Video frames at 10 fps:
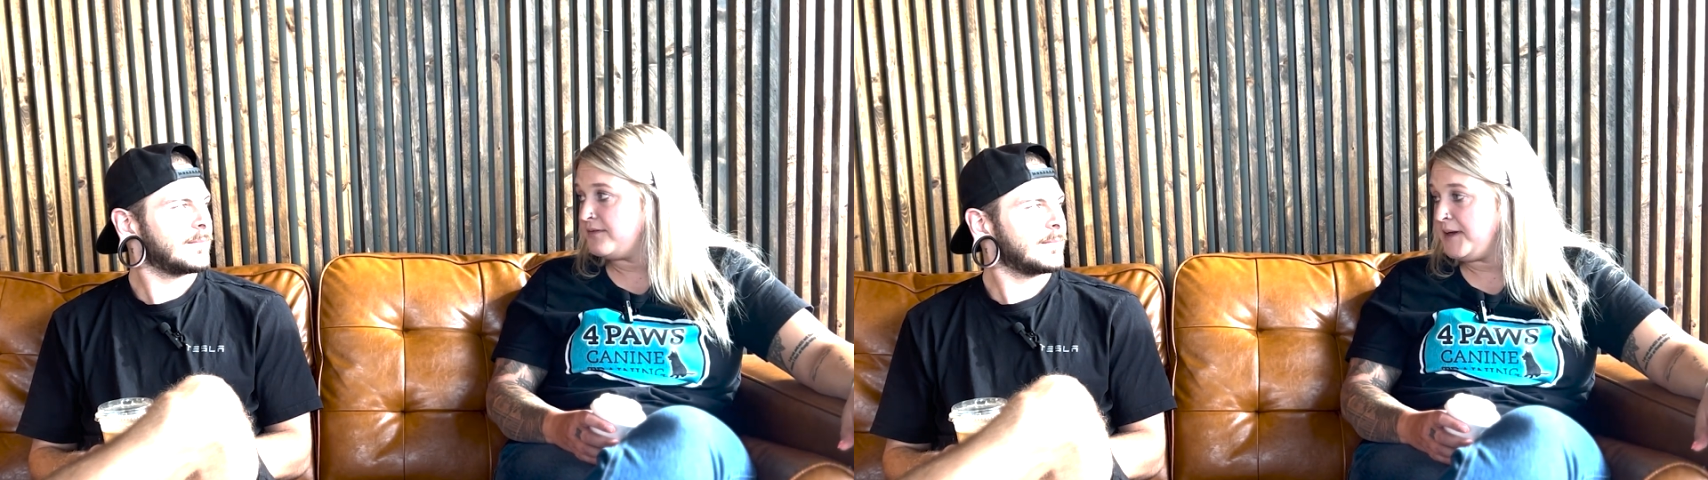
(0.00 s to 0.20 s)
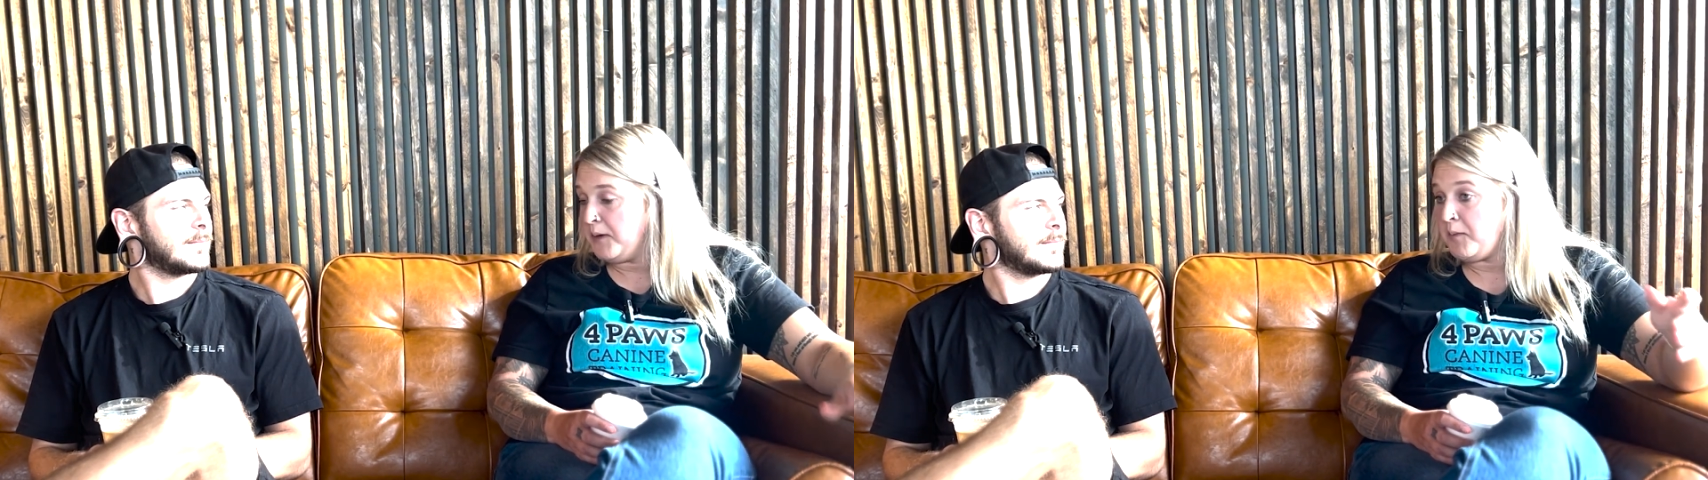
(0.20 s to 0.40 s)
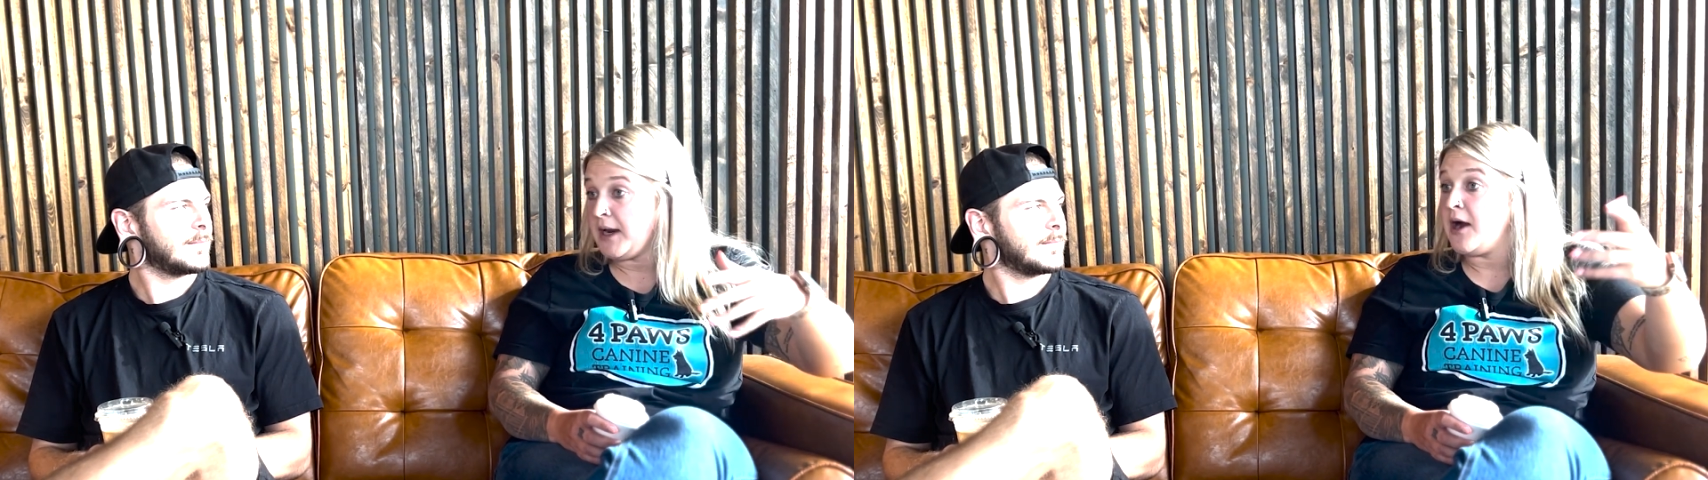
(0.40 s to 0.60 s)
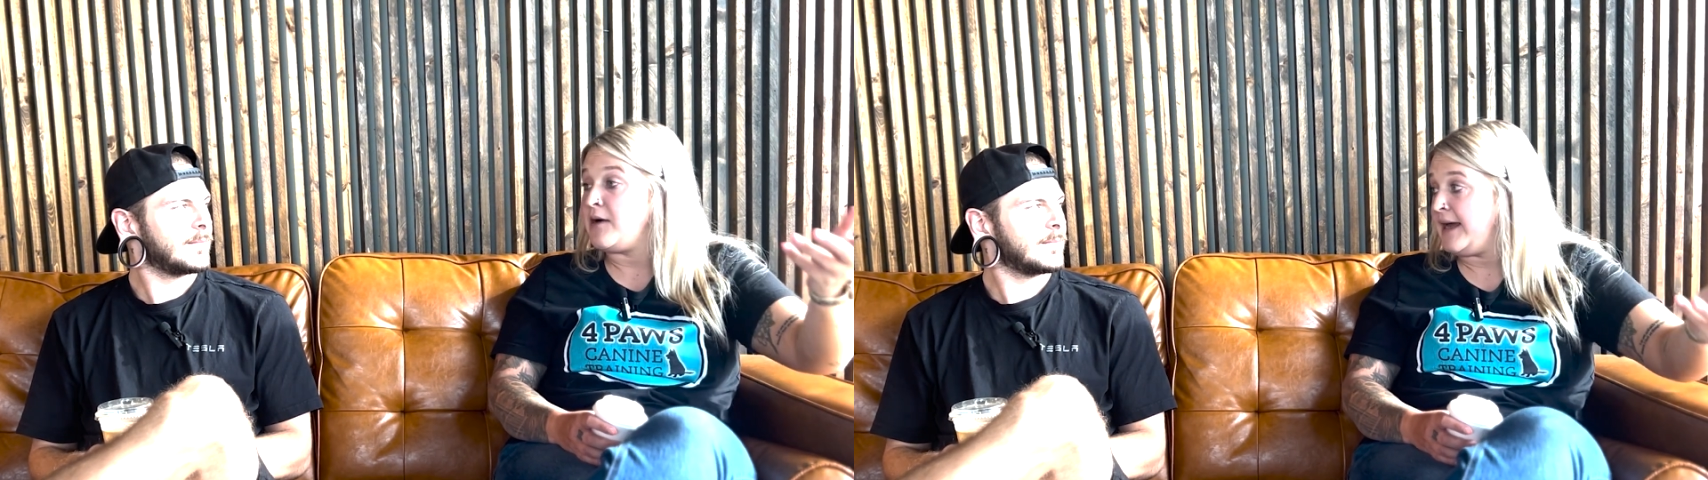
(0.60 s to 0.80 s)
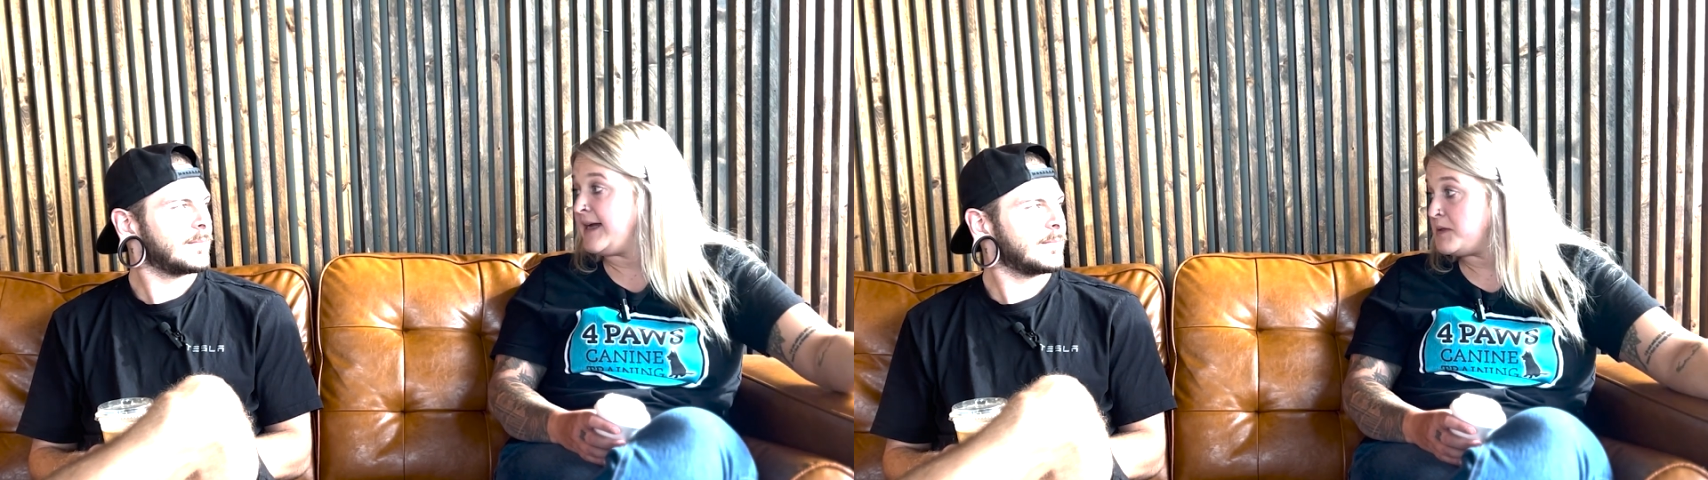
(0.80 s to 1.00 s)
what I
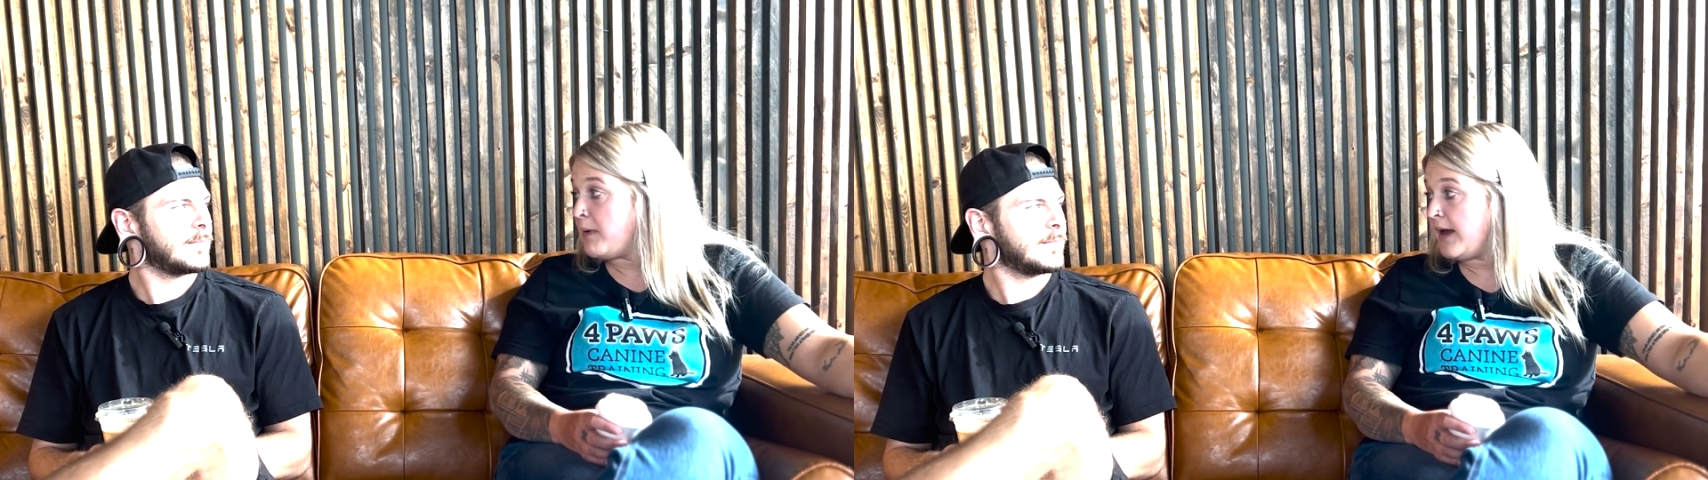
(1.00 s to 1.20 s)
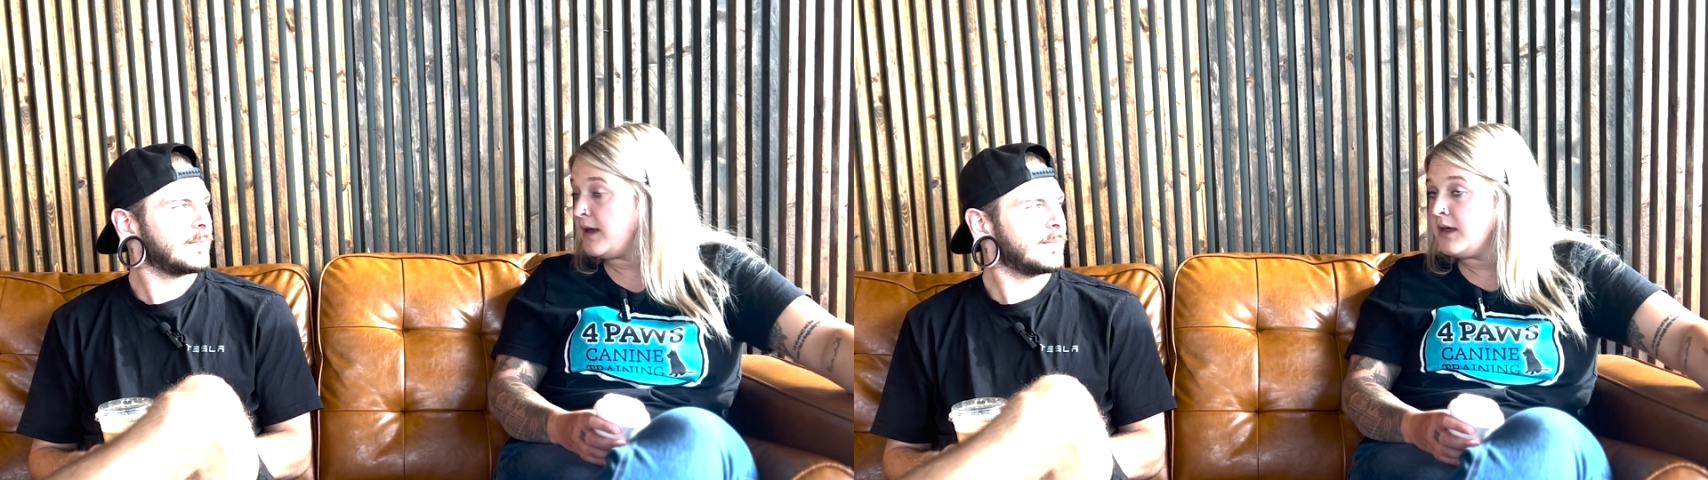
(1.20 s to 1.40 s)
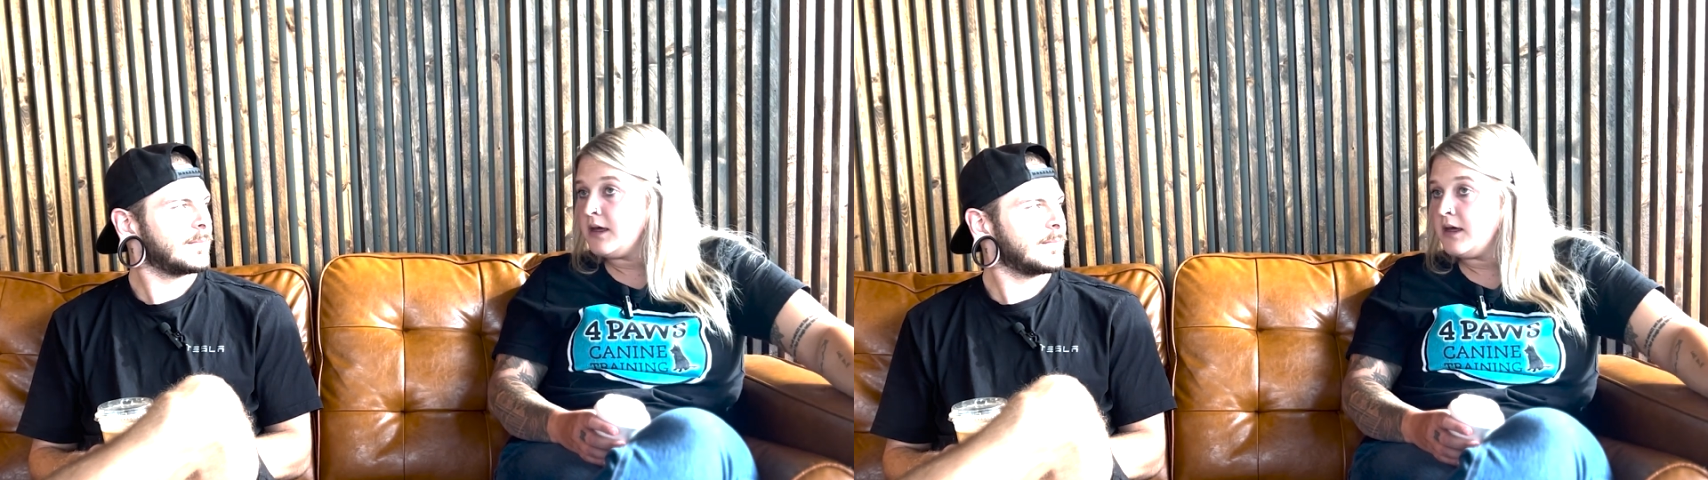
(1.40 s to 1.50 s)
already had to pay.